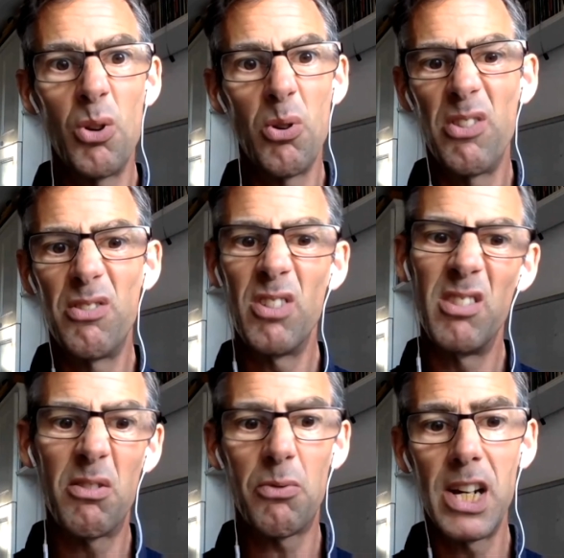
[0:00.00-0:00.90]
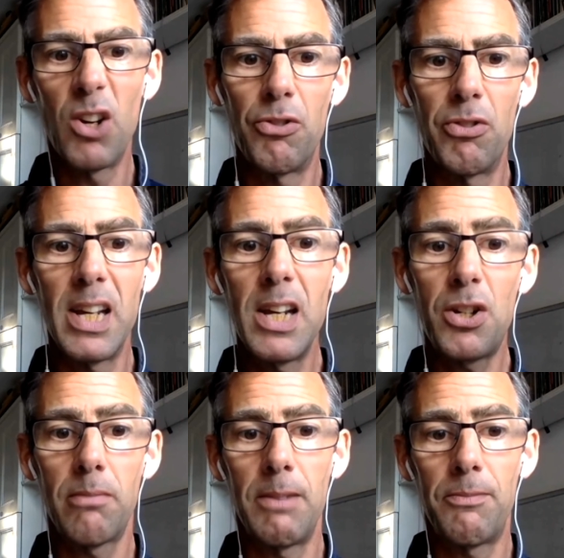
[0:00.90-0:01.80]
200 and
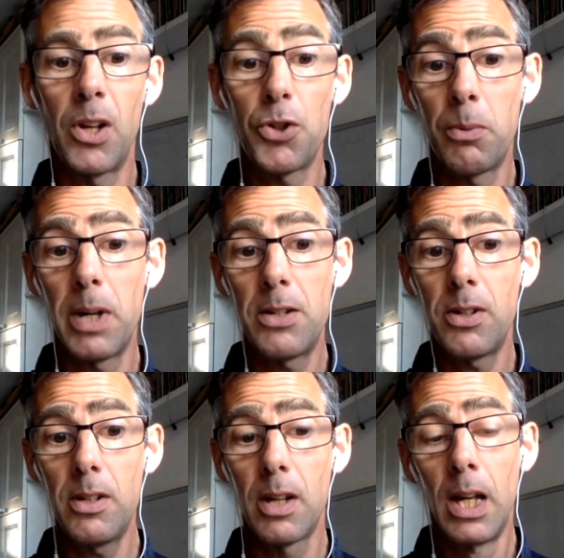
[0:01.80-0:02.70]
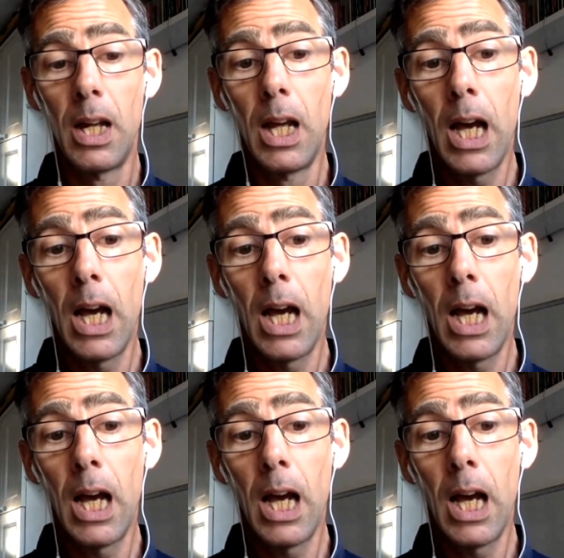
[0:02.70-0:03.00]
300-ish. It fluctuated.